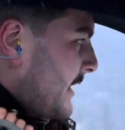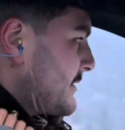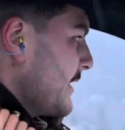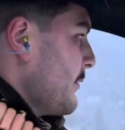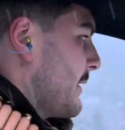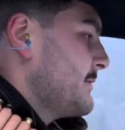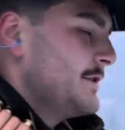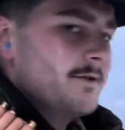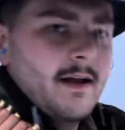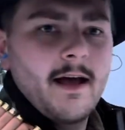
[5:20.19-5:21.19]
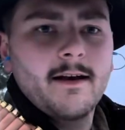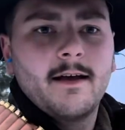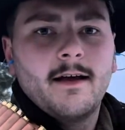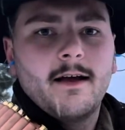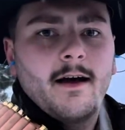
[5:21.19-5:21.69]
I'll show you what I'm shooting
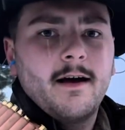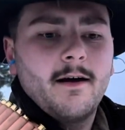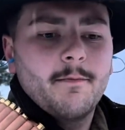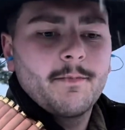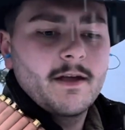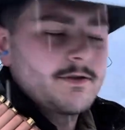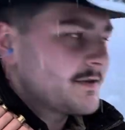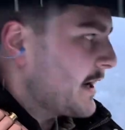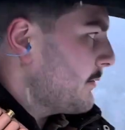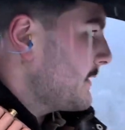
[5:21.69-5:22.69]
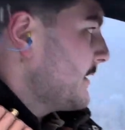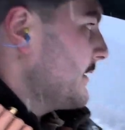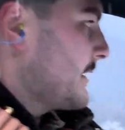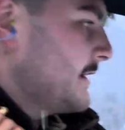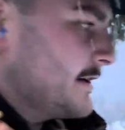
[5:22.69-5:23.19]
at and just kind of what
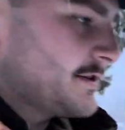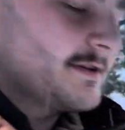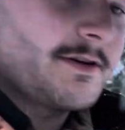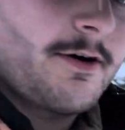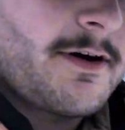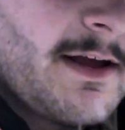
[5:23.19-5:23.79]
the conditions are.